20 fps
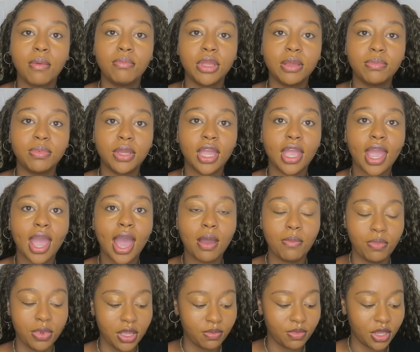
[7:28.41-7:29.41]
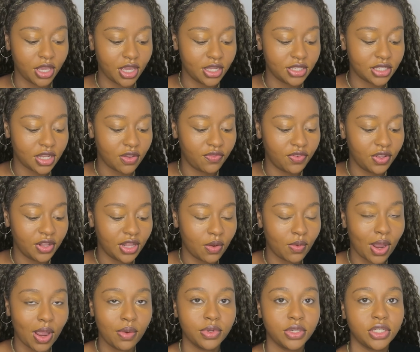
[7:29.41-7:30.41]
me being happy because I feel like,
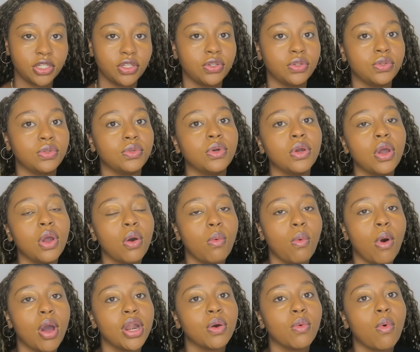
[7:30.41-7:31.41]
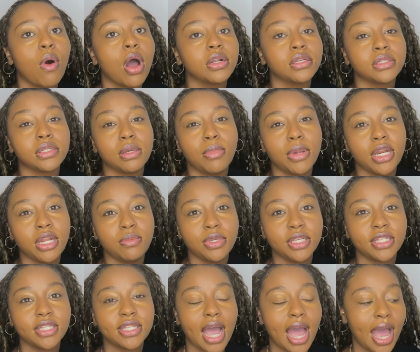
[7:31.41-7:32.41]
why would you want to watch somebody
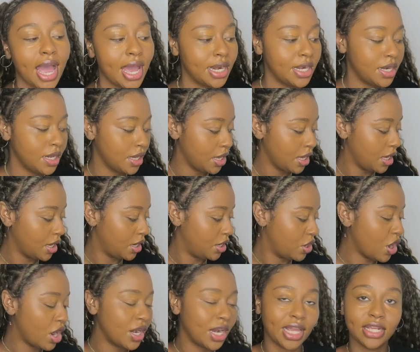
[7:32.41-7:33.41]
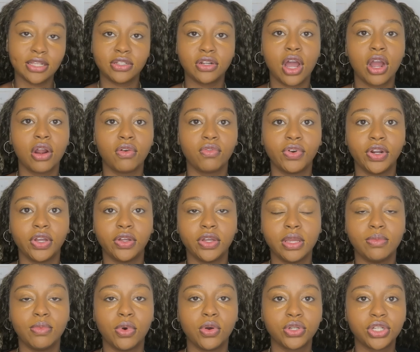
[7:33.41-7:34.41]
be sad? Not like it's not a real
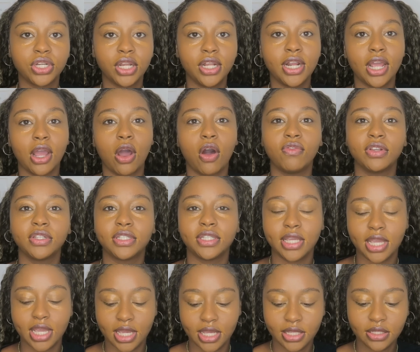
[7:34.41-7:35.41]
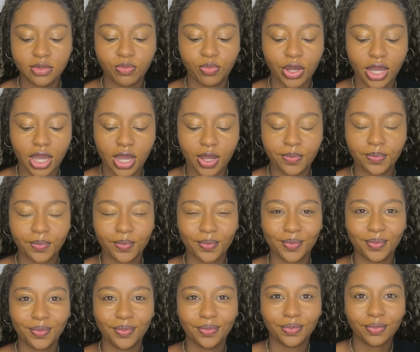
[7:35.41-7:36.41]
emotion. It obviously is, but
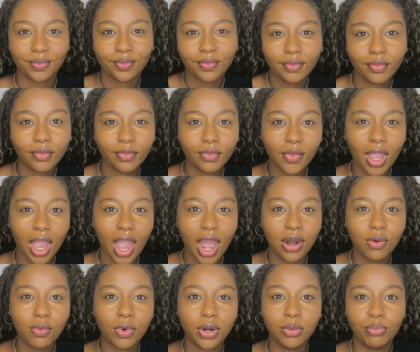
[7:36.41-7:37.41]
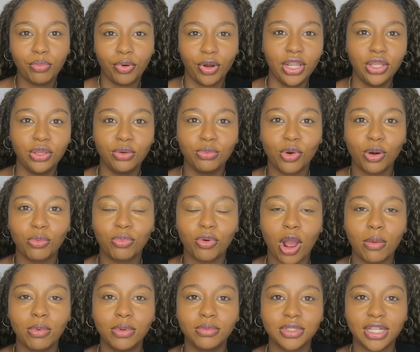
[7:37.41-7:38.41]
I don't want to bring you more
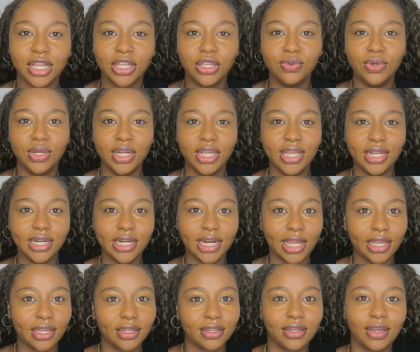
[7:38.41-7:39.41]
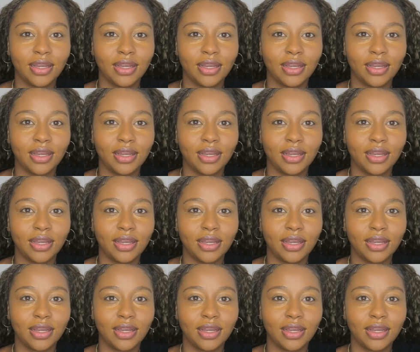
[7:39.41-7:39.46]
problems than you need. Like